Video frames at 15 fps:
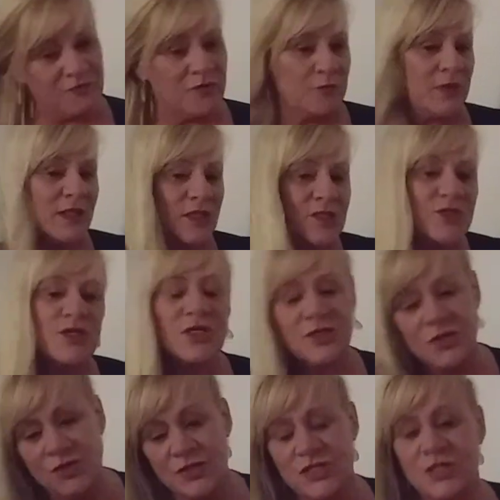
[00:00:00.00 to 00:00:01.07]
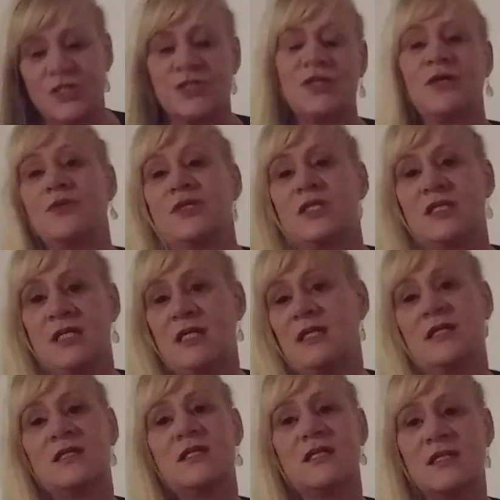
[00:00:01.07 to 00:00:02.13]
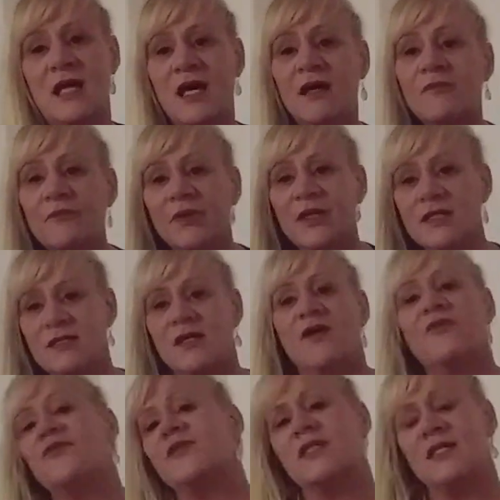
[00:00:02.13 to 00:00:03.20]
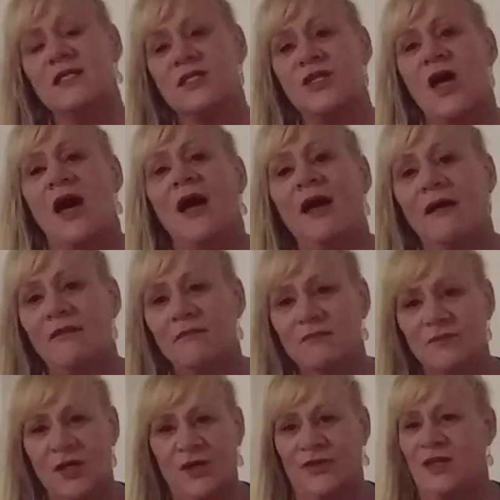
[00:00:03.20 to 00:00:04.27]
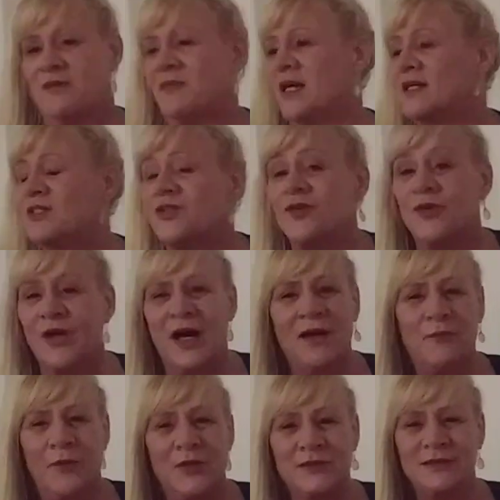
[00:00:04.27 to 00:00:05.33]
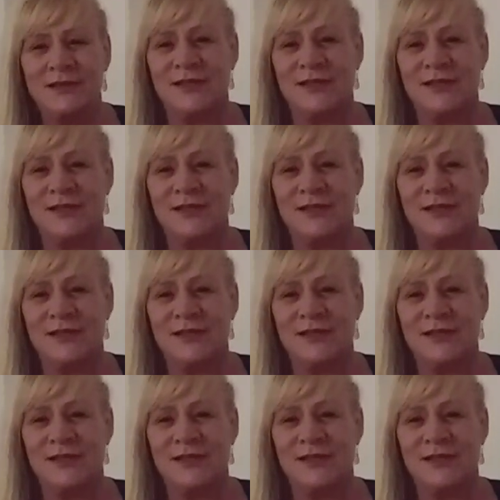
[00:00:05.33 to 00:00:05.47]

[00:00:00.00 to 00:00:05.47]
for Ministry of Justice and I was senior to certain police officers, yeah? And they made sure I wasn't